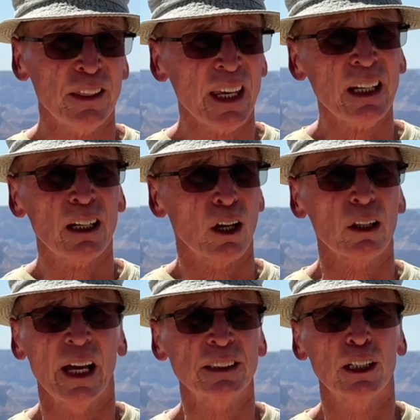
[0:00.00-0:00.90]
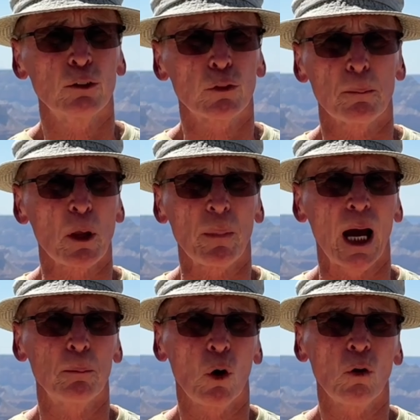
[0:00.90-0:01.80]
think a lesson from the
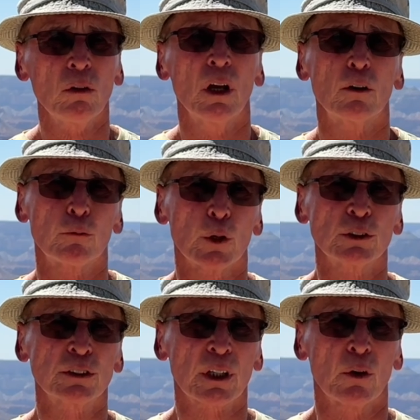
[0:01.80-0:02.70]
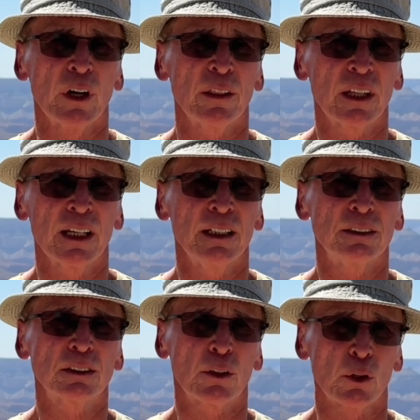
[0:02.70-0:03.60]
Bible, 1
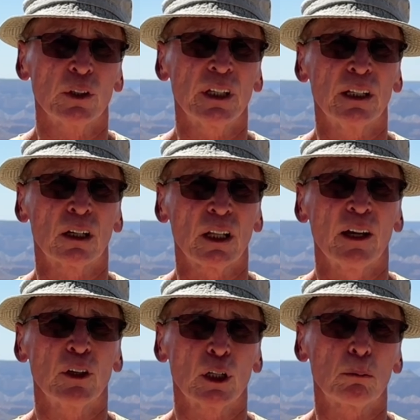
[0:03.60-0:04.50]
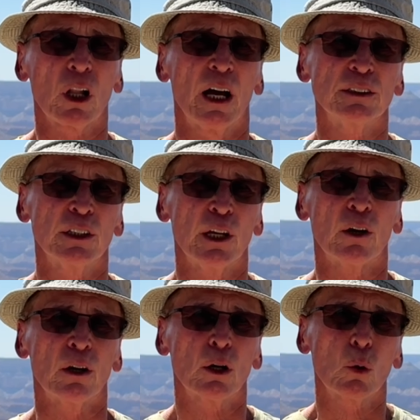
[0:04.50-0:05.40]
Corinthians 13:11, applies
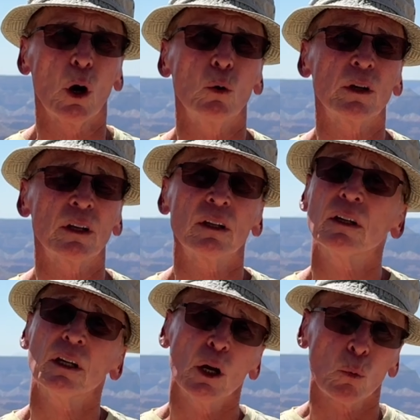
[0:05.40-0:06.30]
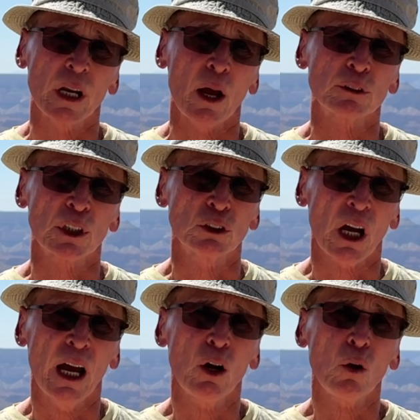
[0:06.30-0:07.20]
here. Quote, "When I was a
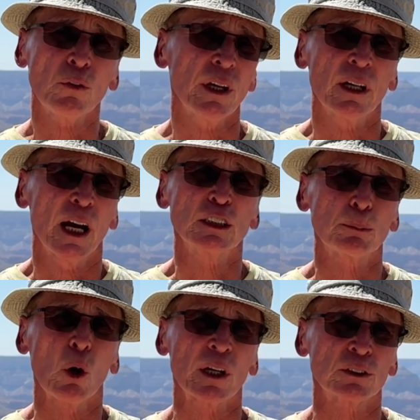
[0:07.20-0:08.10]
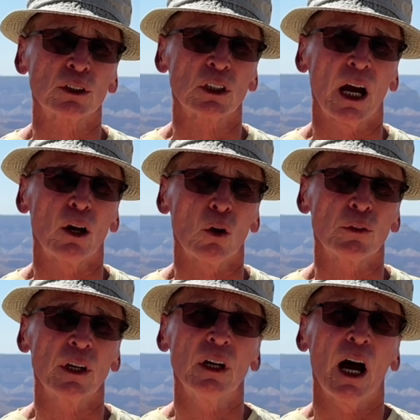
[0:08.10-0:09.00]
child, I spoke as a
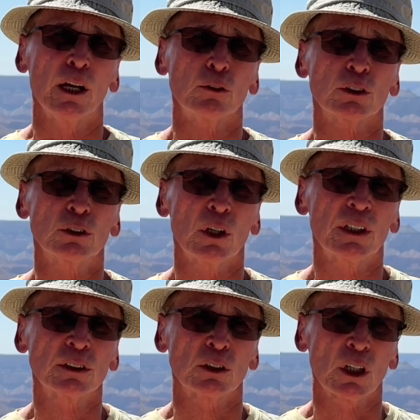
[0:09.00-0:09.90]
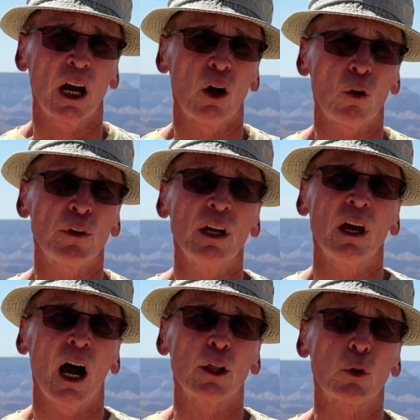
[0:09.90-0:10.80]
child. I understood as a child.
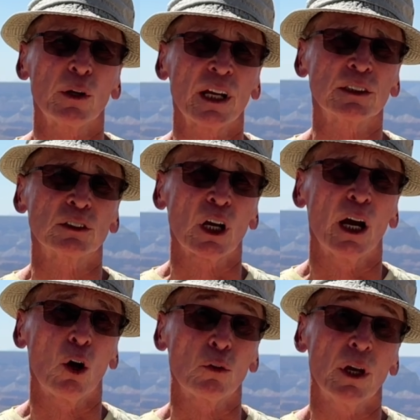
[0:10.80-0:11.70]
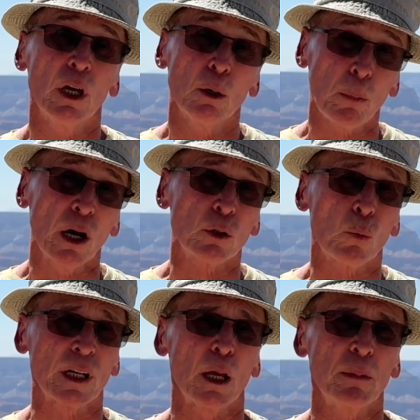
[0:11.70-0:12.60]
I thought as a child. But
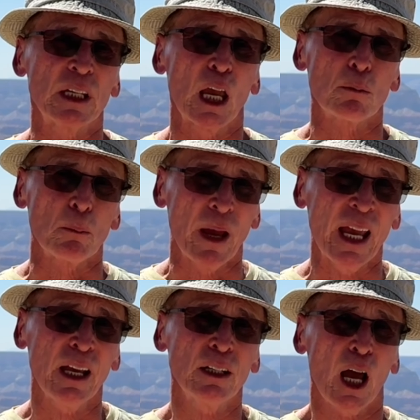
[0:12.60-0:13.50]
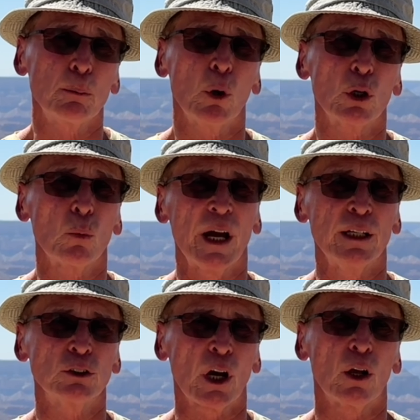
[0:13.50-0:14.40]
when I became a man, I put
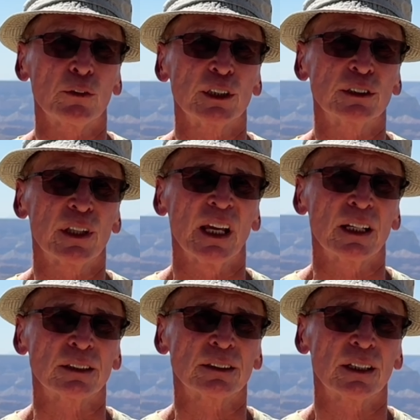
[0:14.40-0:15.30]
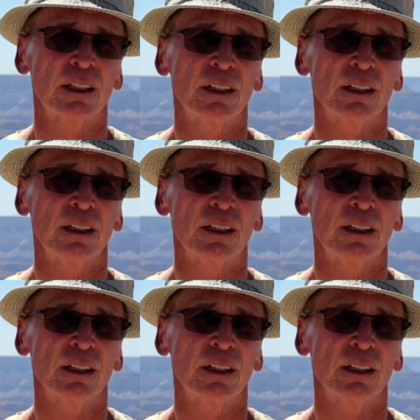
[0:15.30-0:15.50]
away childish things."